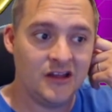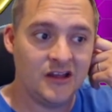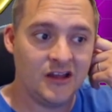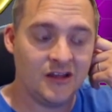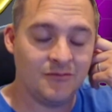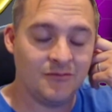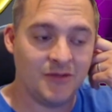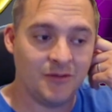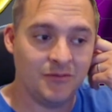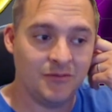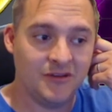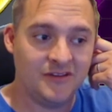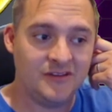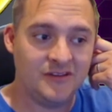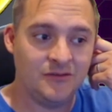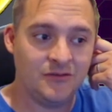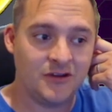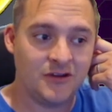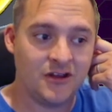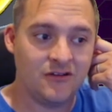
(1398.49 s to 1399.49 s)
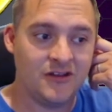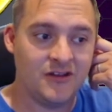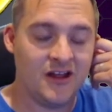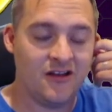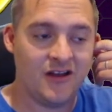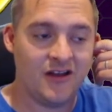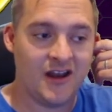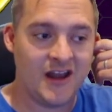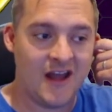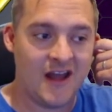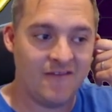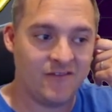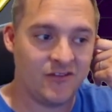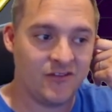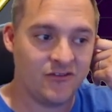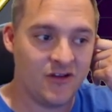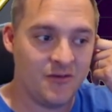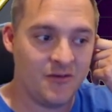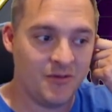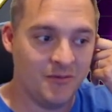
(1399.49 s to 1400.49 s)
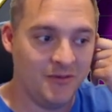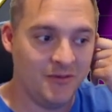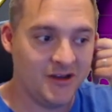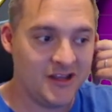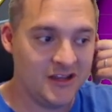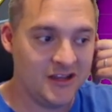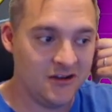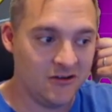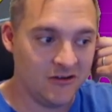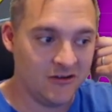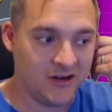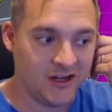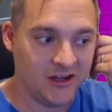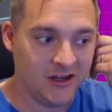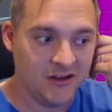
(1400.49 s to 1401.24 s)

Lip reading: And my Blissey would go down and I'd have to throw up a Munkidori.